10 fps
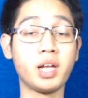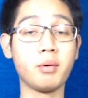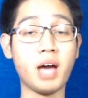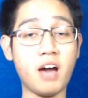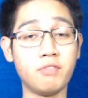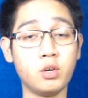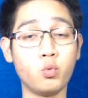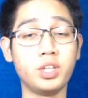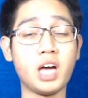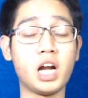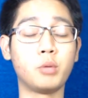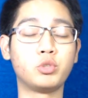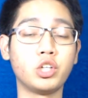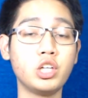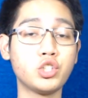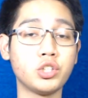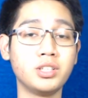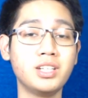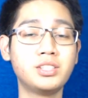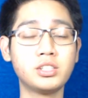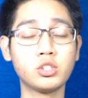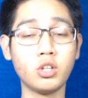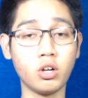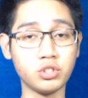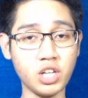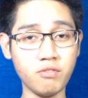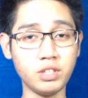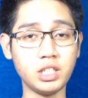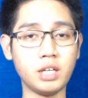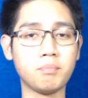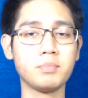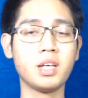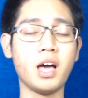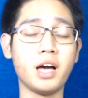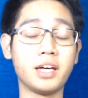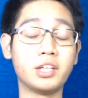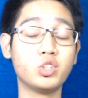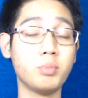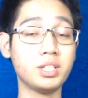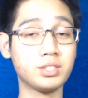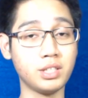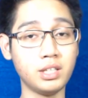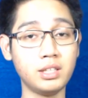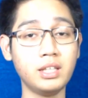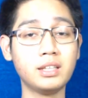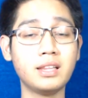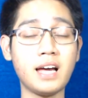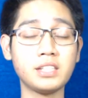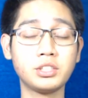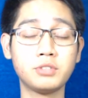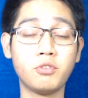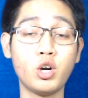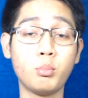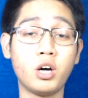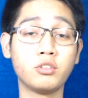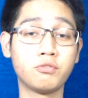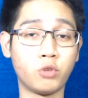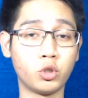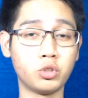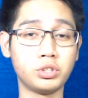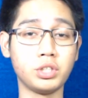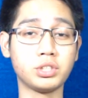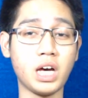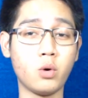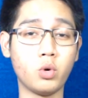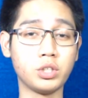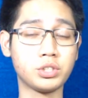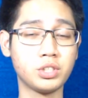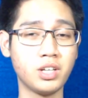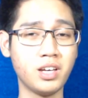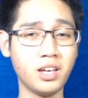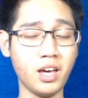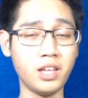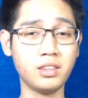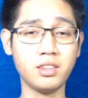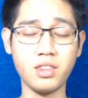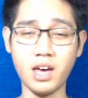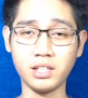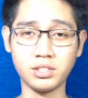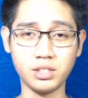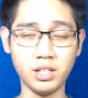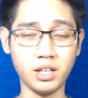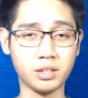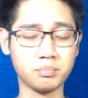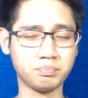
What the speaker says: that I'm having with Arab Tradition is its longevity. Again, to my skin, it lasts for about 4 to 6 hours. And that's it.